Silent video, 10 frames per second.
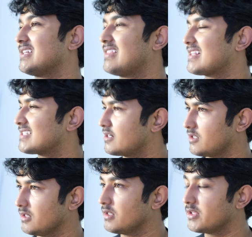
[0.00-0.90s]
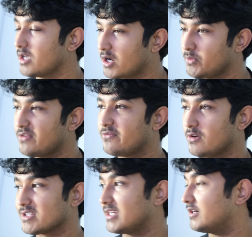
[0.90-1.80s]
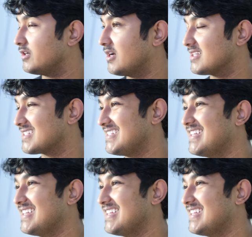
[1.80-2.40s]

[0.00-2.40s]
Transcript: that's not all. The Honeoye Falls area has seen a